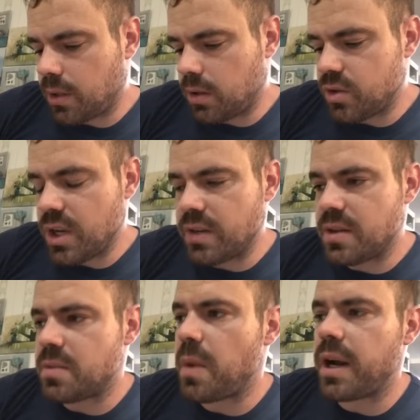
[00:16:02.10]

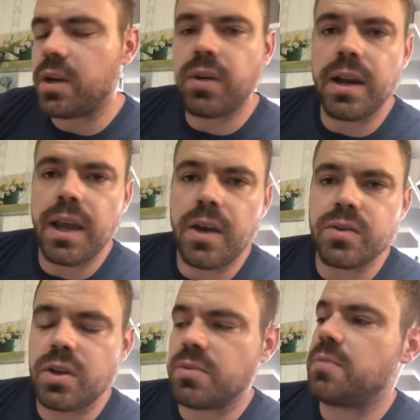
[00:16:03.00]
Genesis Mining right now in
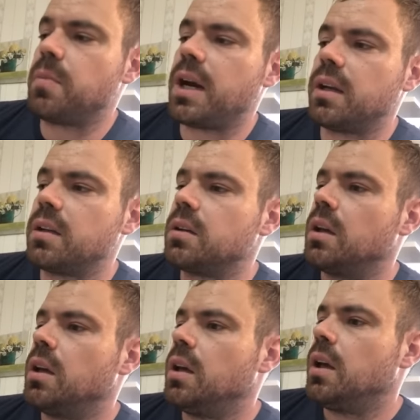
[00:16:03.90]
terms of mining.
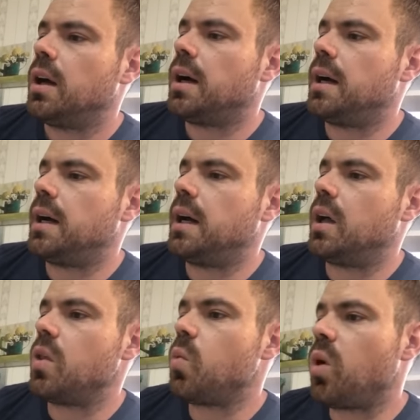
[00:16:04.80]

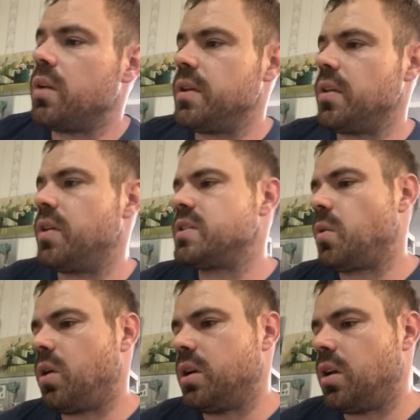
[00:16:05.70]
One of the other things I
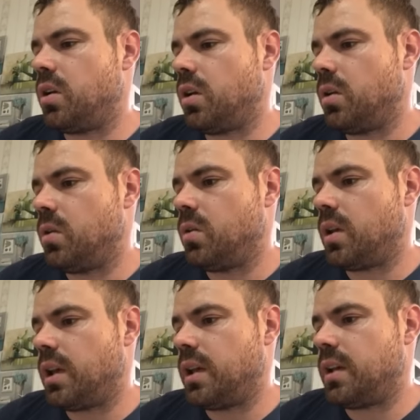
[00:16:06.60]
wanted to do
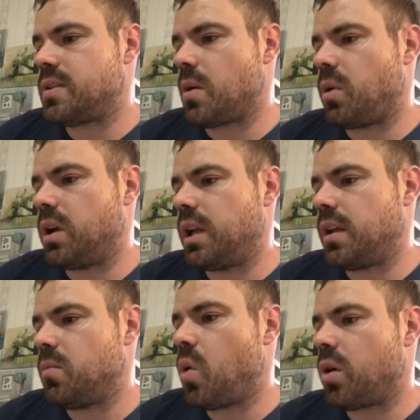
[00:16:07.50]
is I wanted to
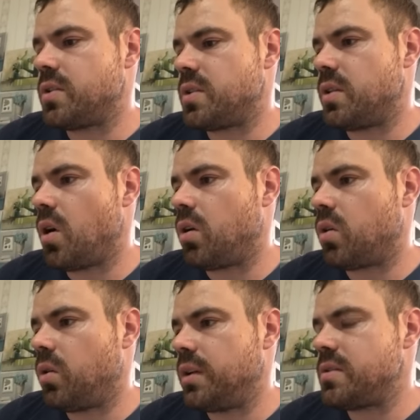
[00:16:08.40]
get more into the
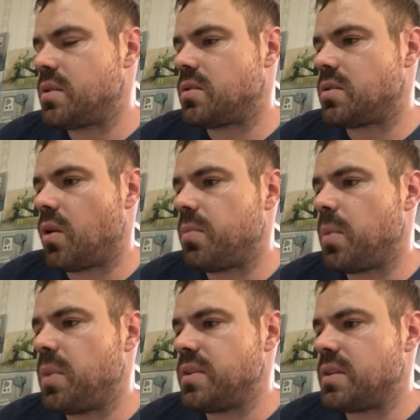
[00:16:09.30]
altcoins. So I've been
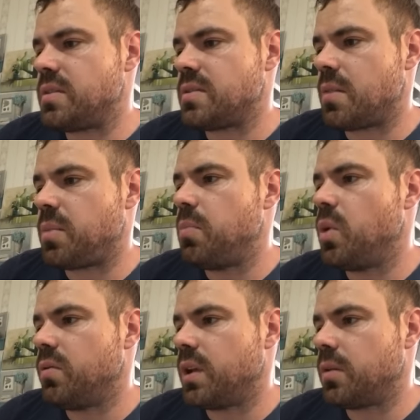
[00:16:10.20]
busy since I've been
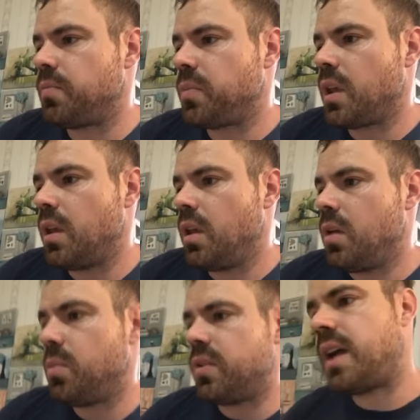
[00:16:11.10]
moving,
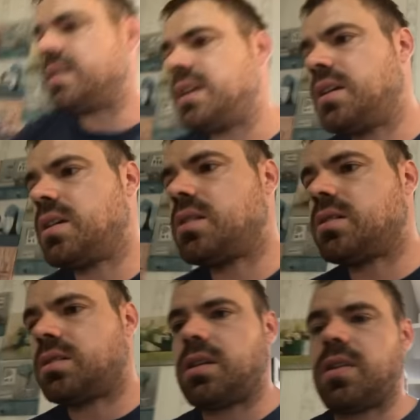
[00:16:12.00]
but the idea
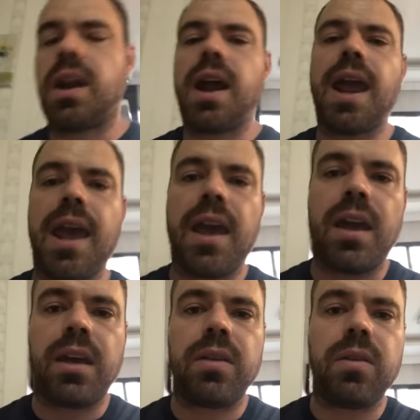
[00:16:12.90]
that I
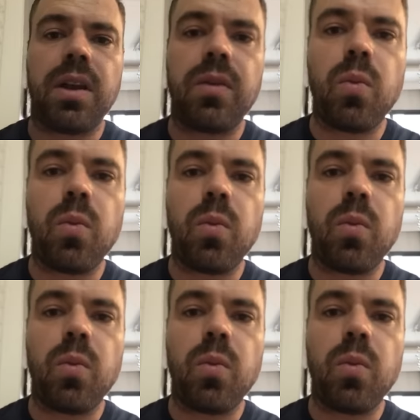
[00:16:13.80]
had, and one of